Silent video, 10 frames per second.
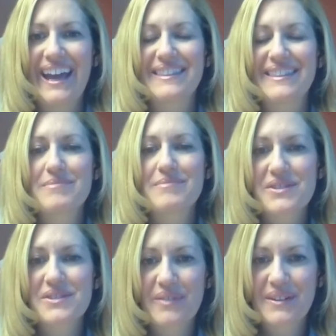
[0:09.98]

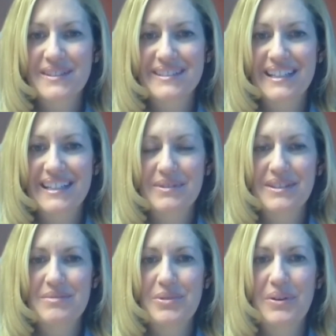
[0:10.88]
mission of our
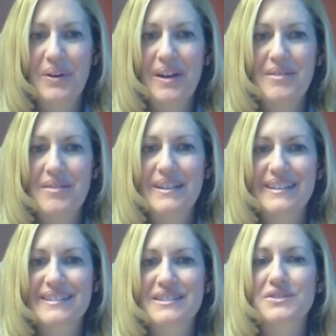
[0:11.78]
sustainability program
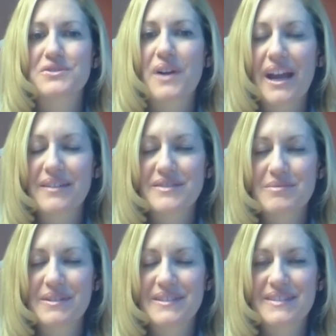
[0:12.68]
is to strive to
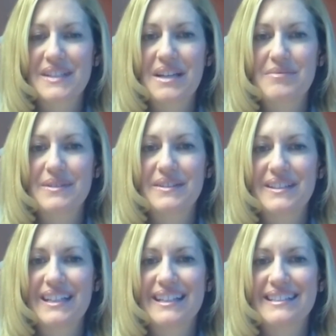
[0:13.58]
build
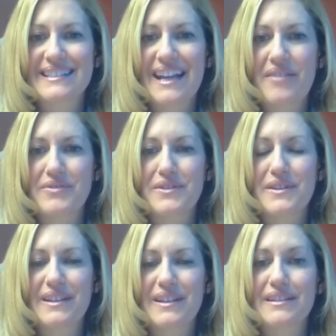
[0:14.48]
sustainability into
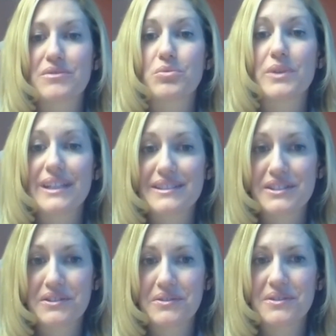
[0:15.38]
everything that we
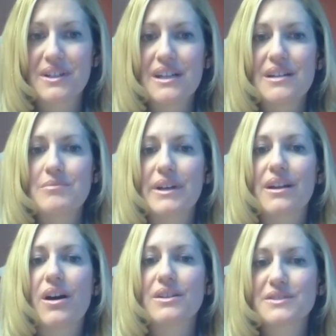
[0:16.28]
do, but
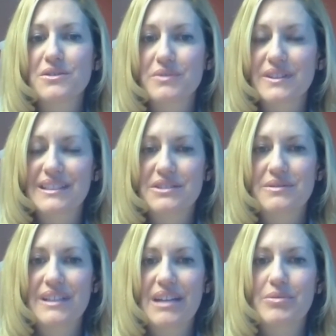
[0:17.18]
also really to
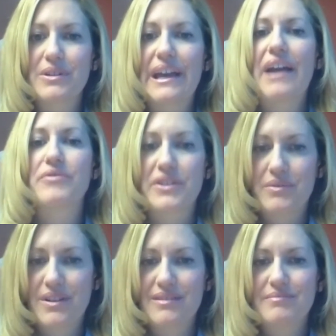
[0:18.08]
enable
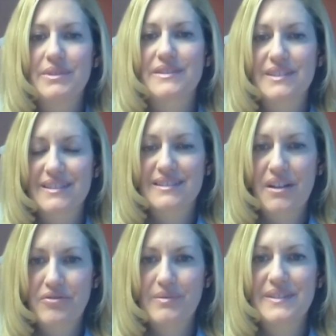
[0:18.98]
everyone, businesses,
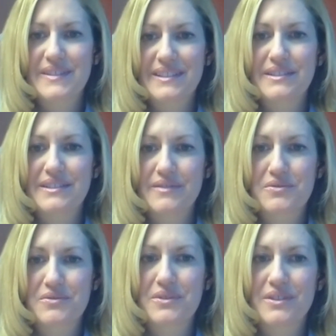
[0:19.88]
governments, and
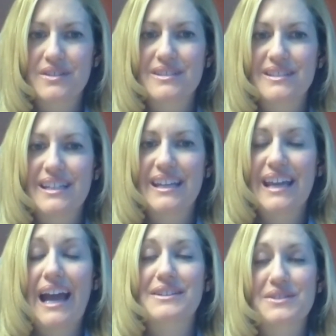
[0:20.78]
individuals, to take
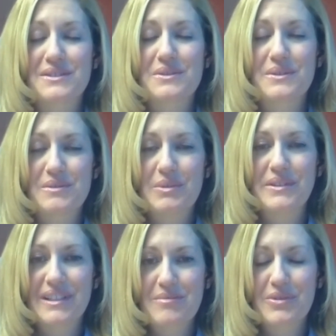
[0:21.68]
action towards
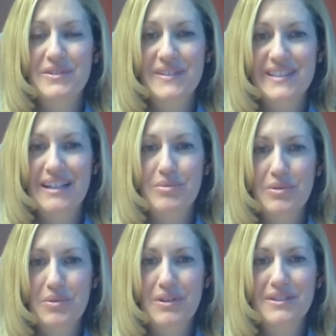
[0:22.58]
building a more
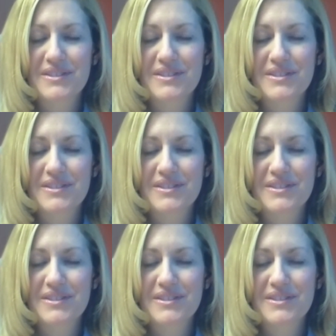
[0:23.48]
sustainable world.